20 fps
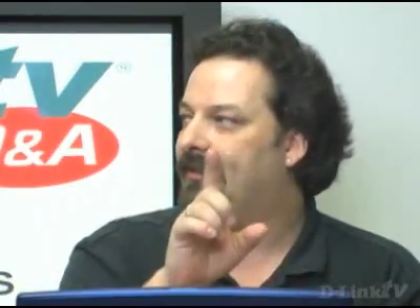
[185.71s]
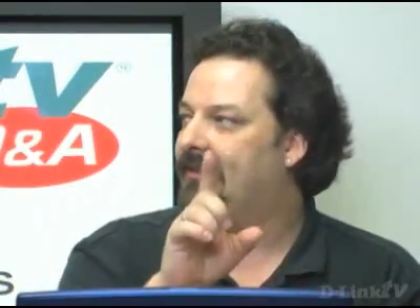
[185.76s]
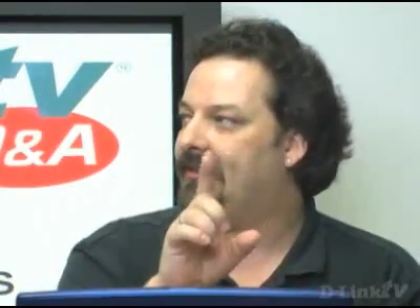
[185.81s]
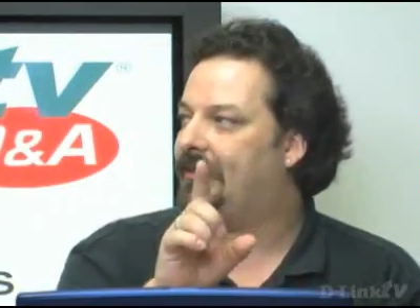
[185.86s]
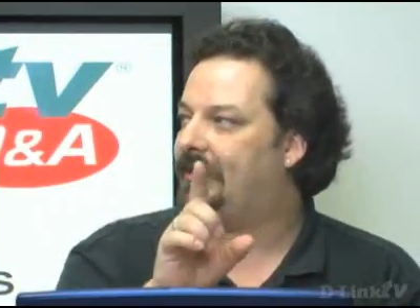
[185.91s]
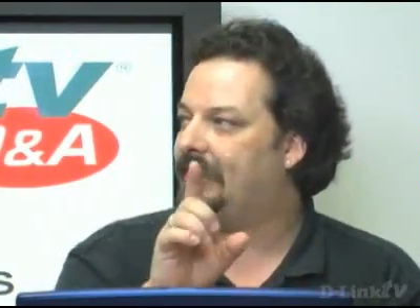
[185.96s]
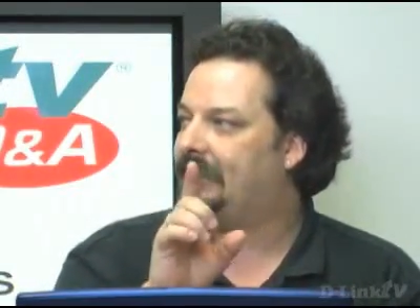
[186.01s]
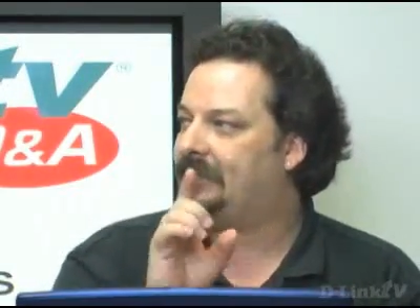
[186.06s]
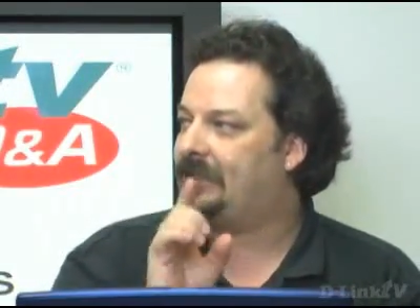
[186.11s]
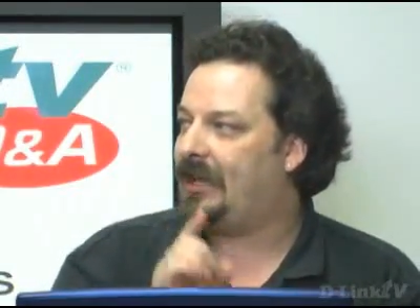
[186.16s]

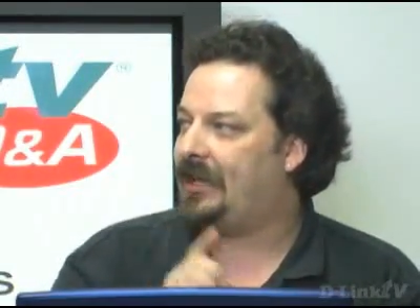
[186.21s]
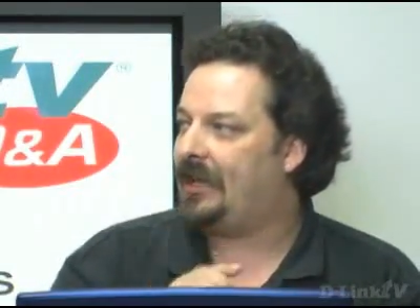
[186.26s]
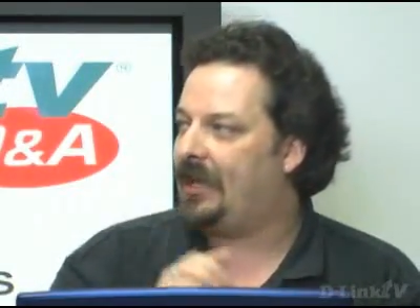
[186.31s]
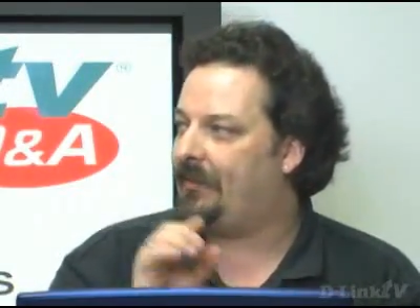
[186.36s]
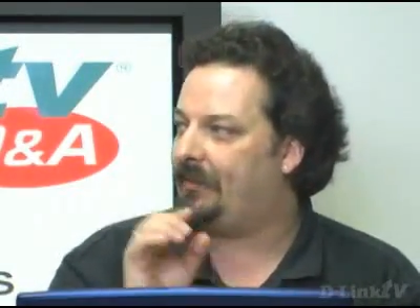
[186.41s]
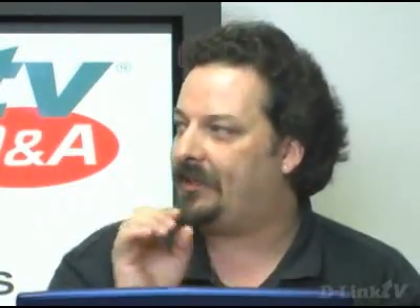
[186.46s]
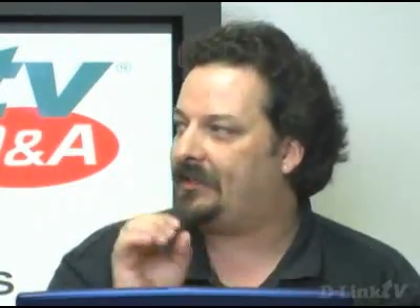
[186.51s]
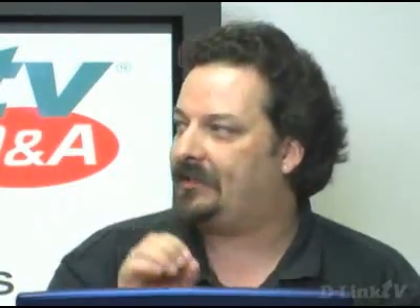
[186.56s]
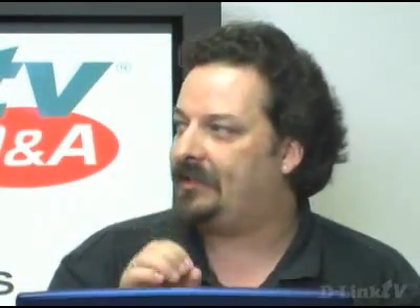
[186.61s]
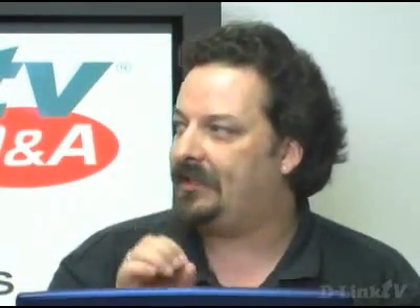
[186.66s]
the
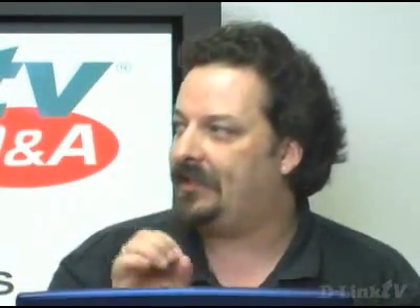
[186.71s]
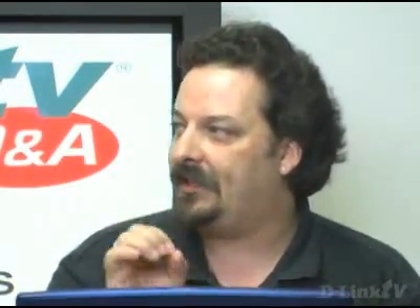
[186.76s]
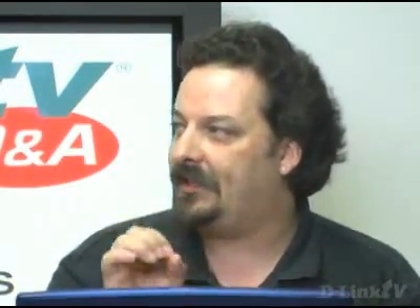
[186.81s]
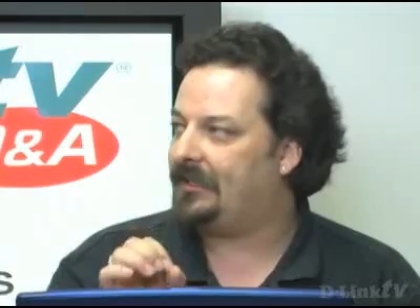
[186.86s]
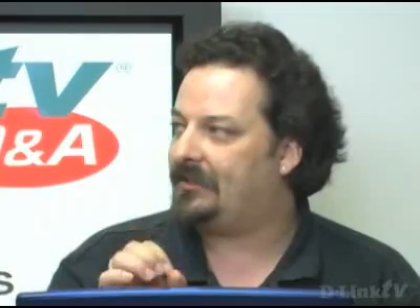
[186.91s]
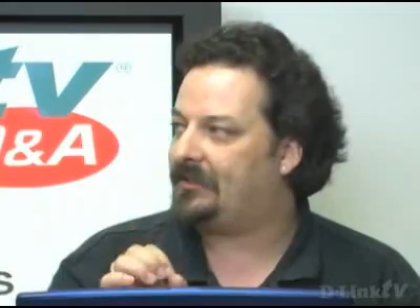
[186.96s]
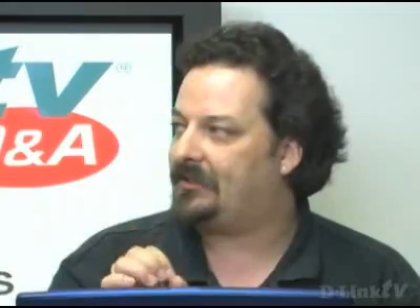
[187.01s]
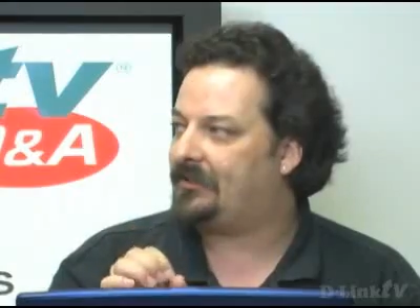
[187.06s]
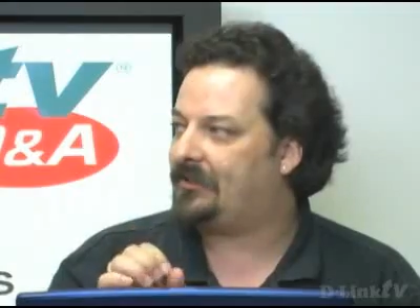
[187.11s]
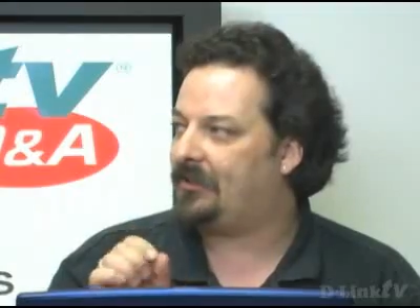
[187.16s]
dynamic DNS
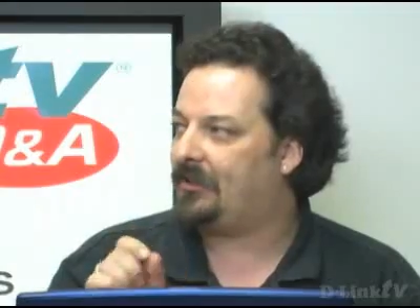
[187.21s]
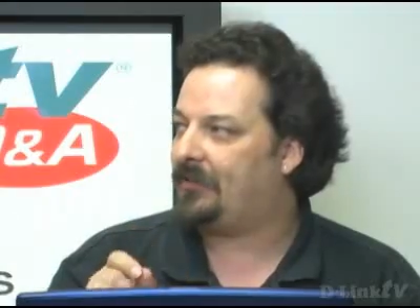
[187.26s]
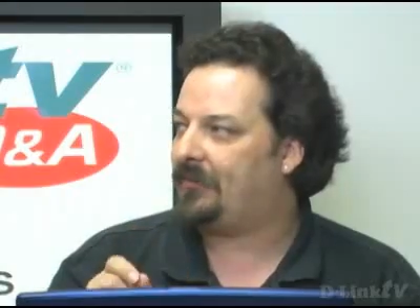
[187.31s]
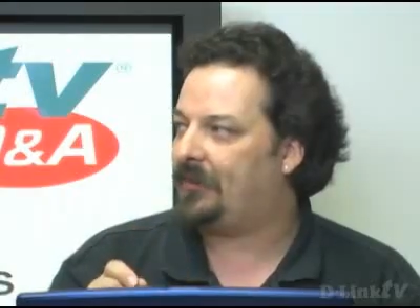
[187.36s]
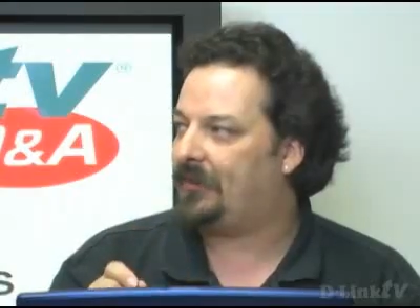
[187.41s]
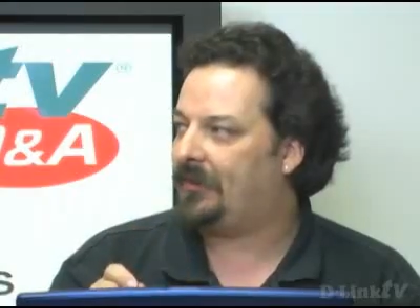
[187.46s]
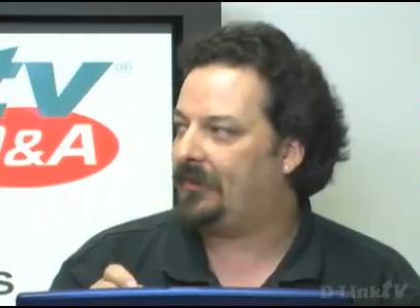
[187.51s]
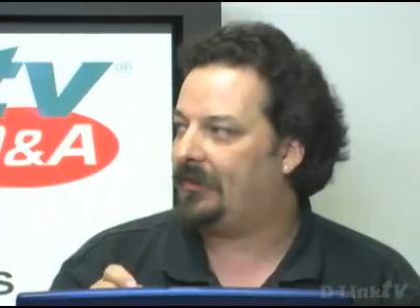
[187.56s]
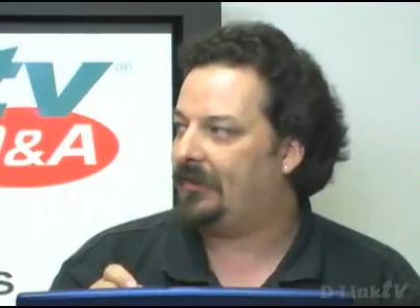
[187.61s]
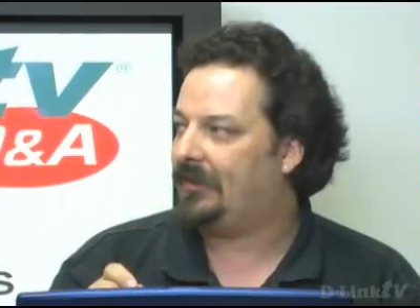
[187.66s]

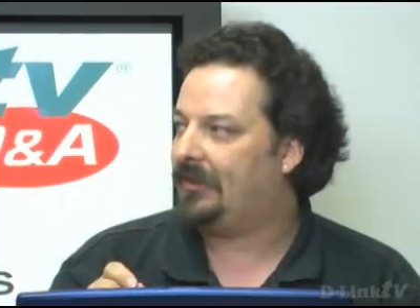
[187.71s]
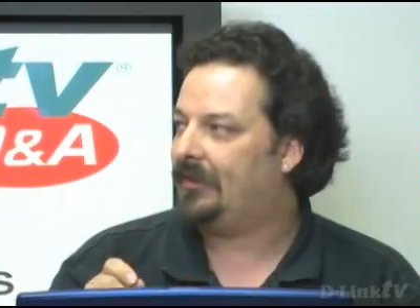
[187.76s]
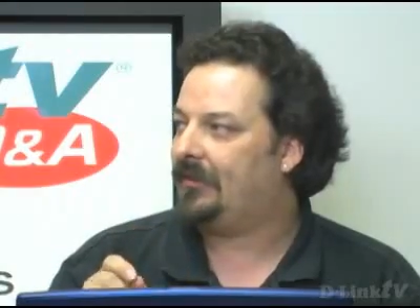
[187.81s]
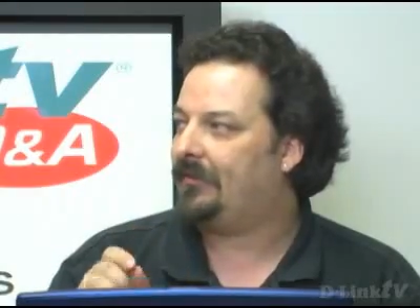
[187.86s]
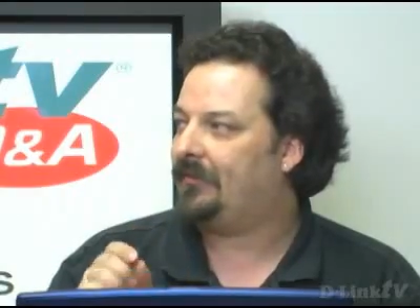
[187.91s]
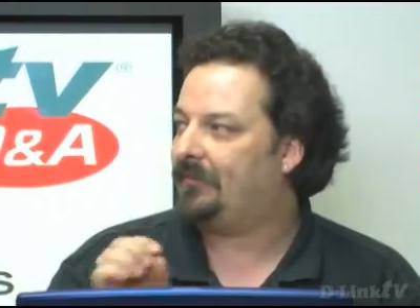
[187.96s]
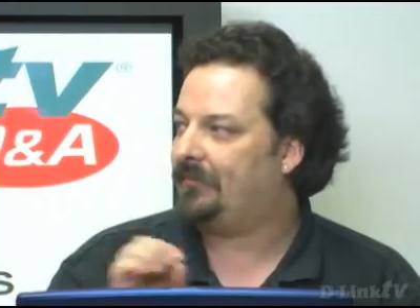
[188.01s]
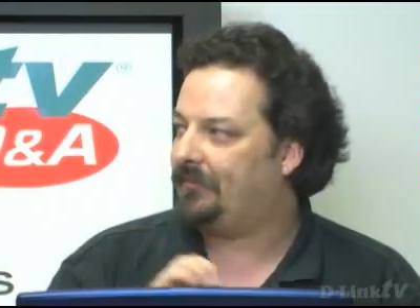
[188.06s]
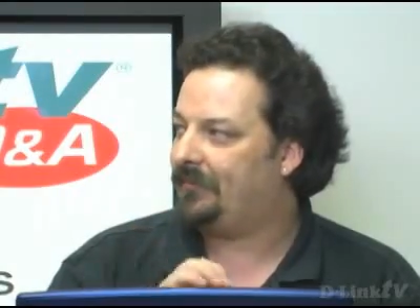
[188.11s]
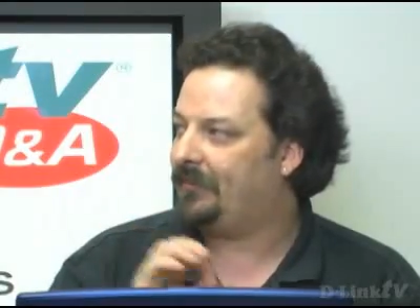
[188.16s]
server out in
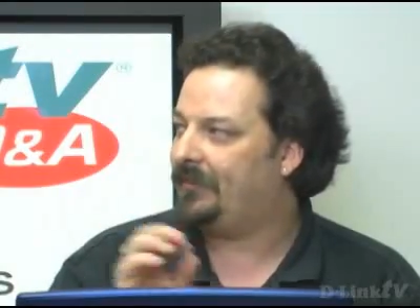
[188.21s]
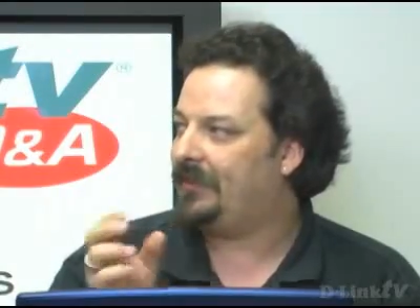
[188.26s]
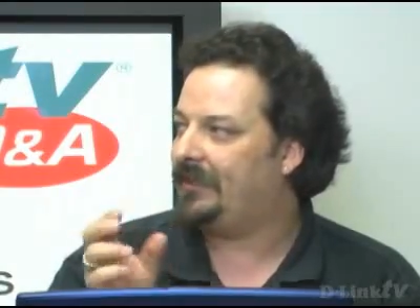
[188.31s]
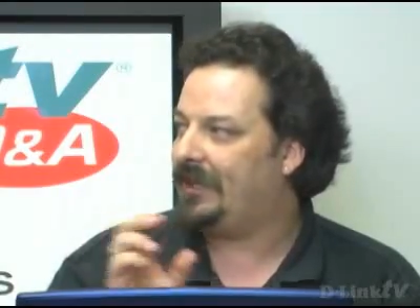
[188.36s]
the world.